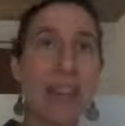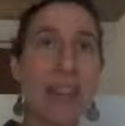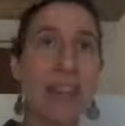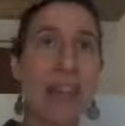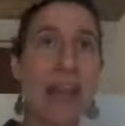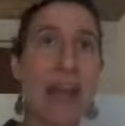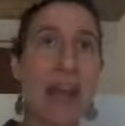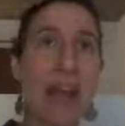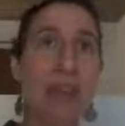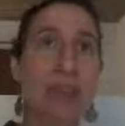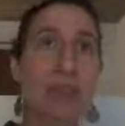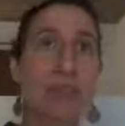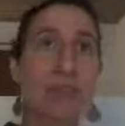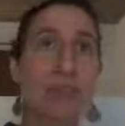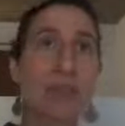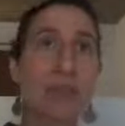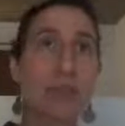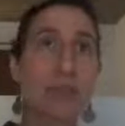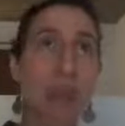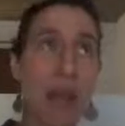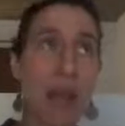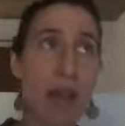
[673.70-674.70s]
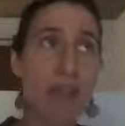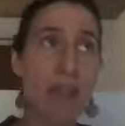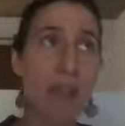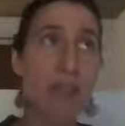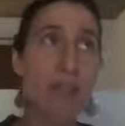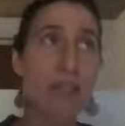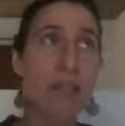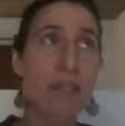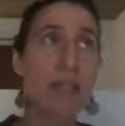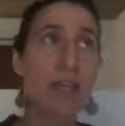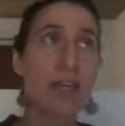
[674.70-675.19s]
And again, the act of
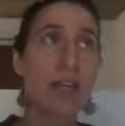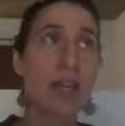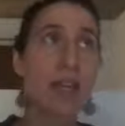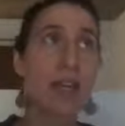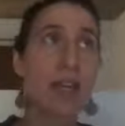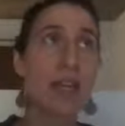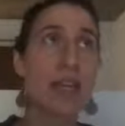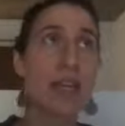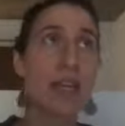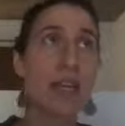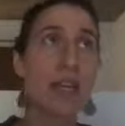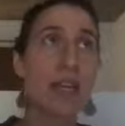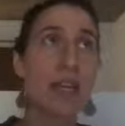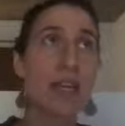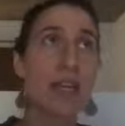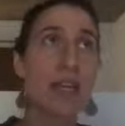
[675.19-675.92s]
trust